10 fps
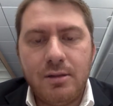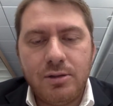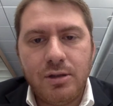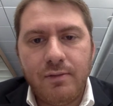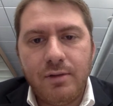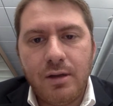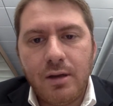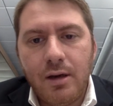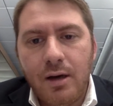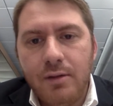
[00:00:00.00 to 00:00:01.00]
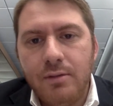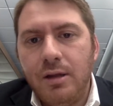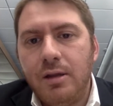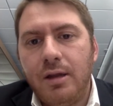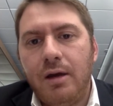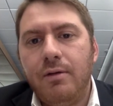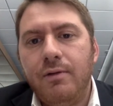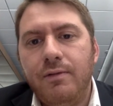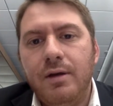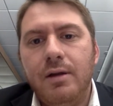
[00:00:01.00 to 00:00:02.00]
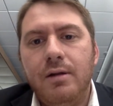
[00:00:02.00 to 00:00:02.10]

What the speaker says: are shifting underneath our feet.